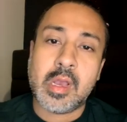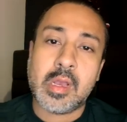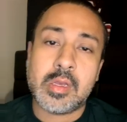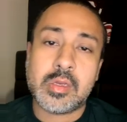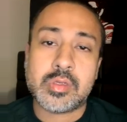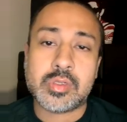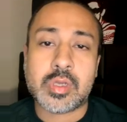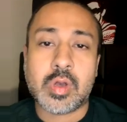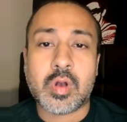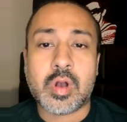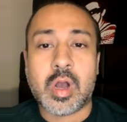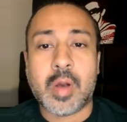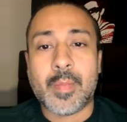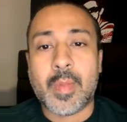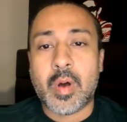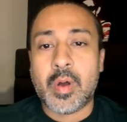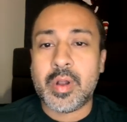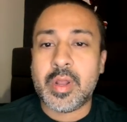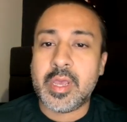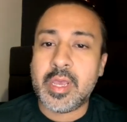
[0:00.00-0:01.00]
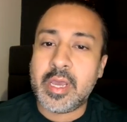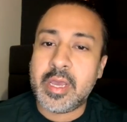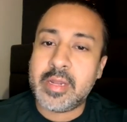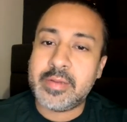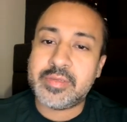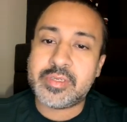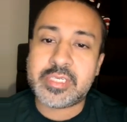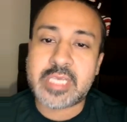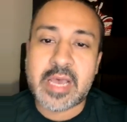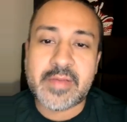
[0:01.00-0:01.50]
So come on
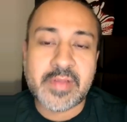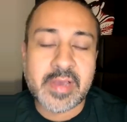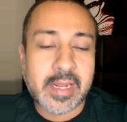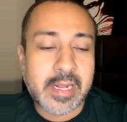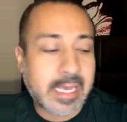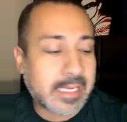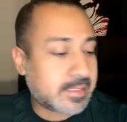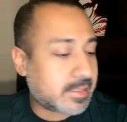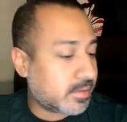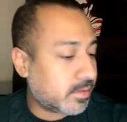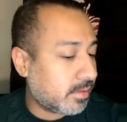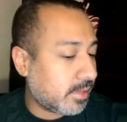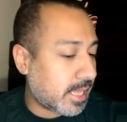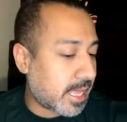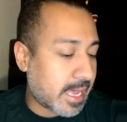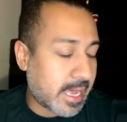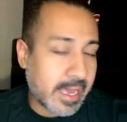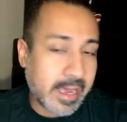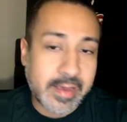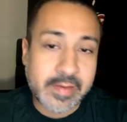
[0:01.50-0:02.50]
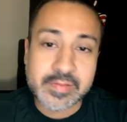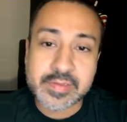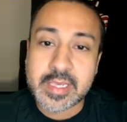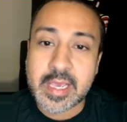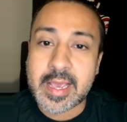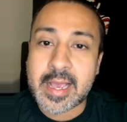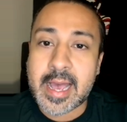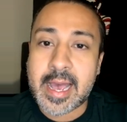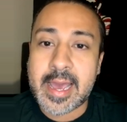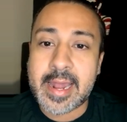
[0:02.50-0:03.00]
in, just having a nice little live,
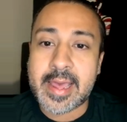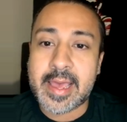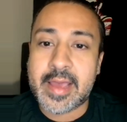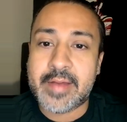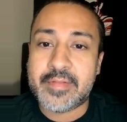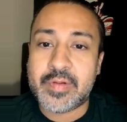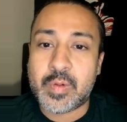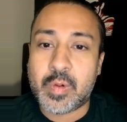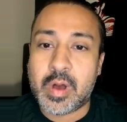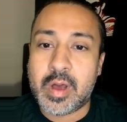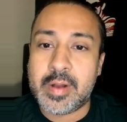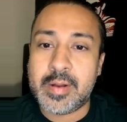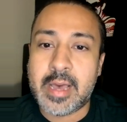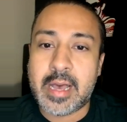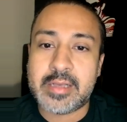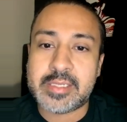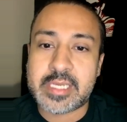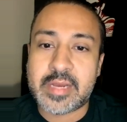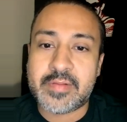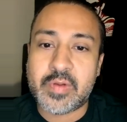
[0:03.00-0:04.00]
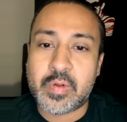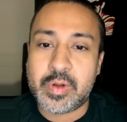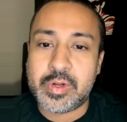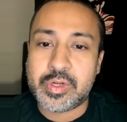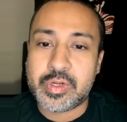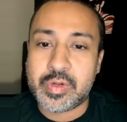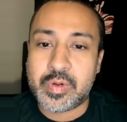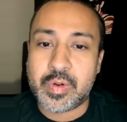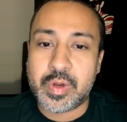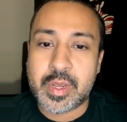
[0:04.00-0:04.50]
saying hi to everyone. How's everyone
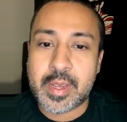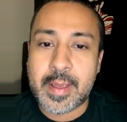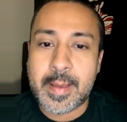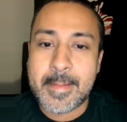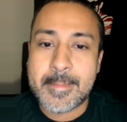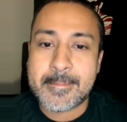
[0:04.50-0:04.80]
doing?